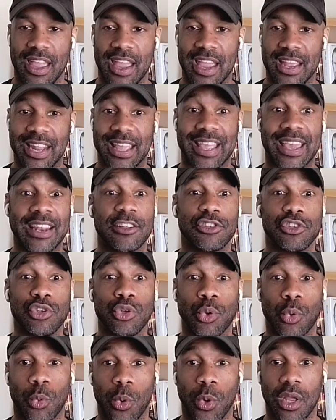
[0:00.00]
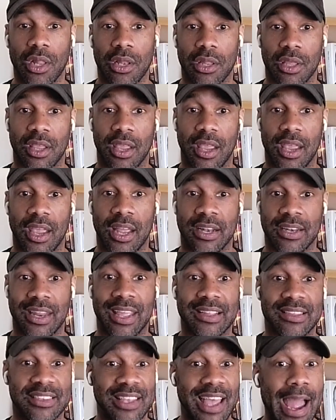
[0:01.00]
and they get it too quickly and
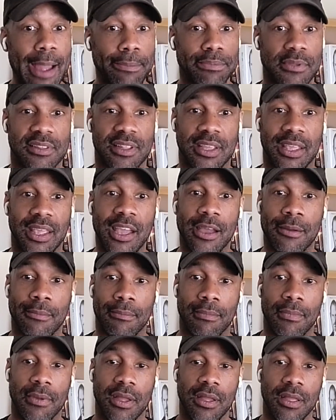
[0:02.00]
they tap the DM,